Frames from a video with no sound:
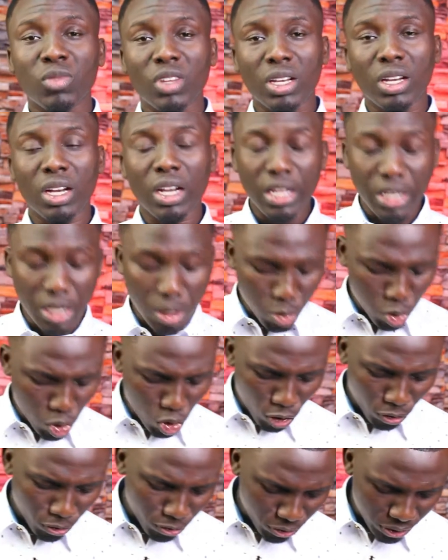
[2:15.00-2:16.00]
in the
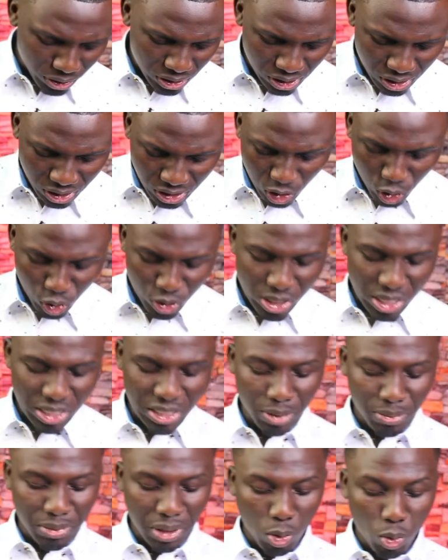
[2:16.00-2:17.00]
book of 1 Thessalonians
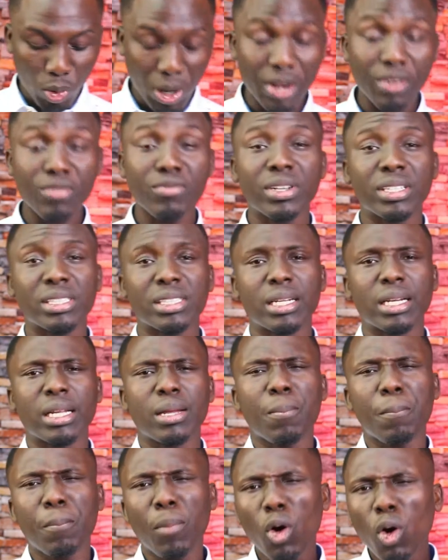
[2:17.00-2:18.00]
chapter 1 verse
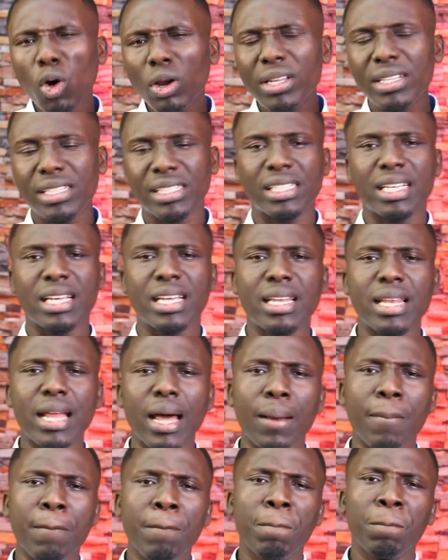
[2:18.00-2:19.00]
3. Paul is saying
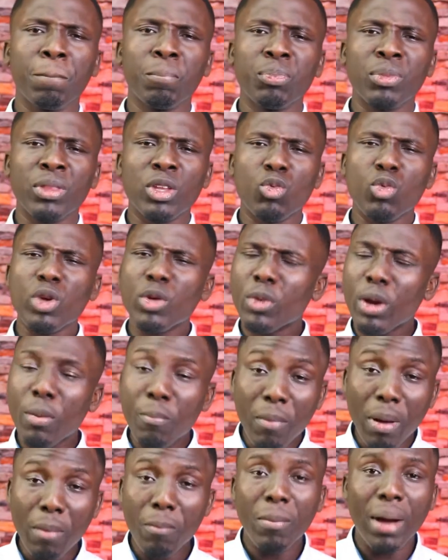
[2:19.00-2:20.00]
that we
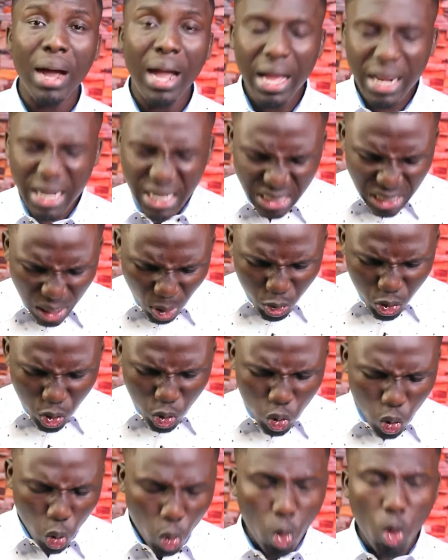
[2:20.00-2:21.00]
remember anytime we
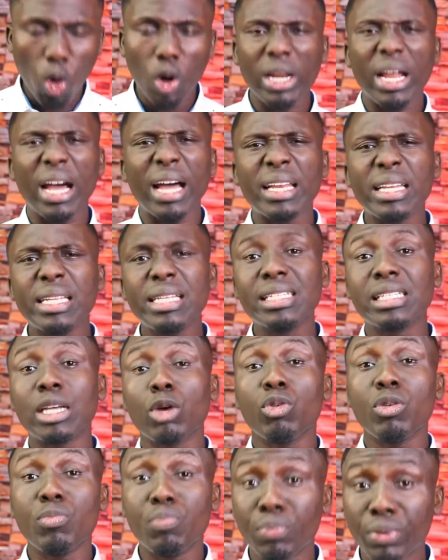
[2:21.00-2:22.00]
go on our knees
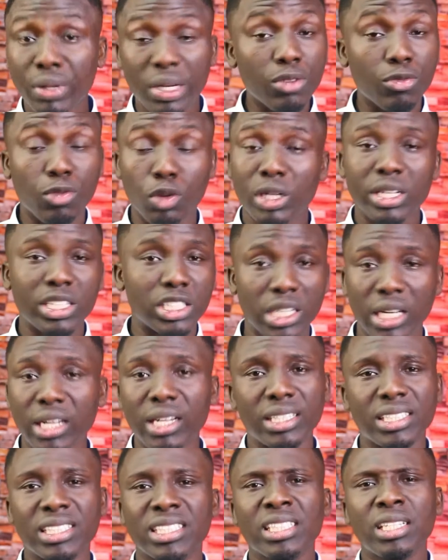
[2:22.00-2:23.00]
and we pray for the
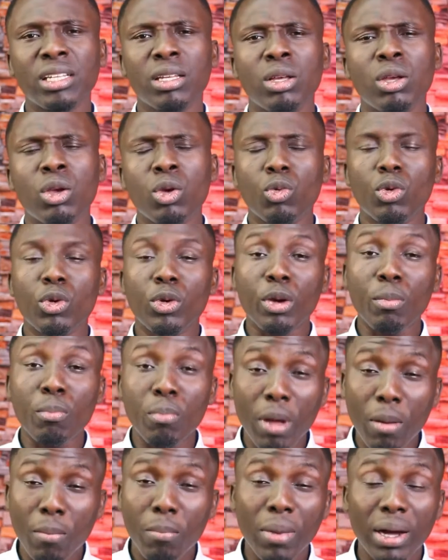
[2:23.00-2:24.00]
church, we
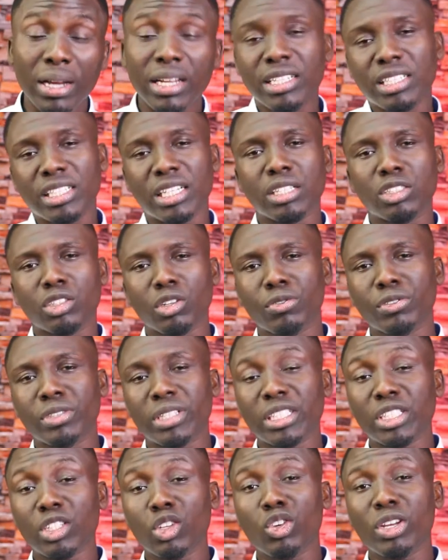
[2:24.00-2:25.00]
remember the church of
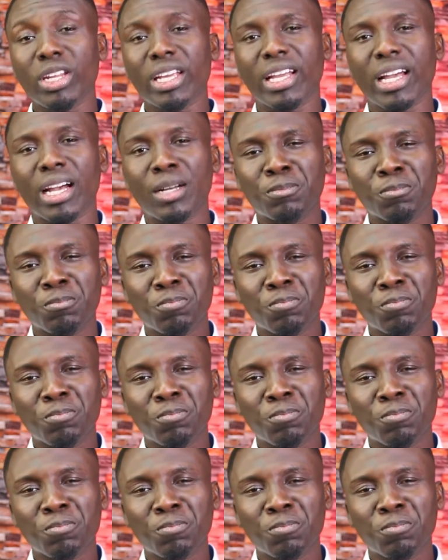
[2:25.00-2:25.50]
Thessalonica.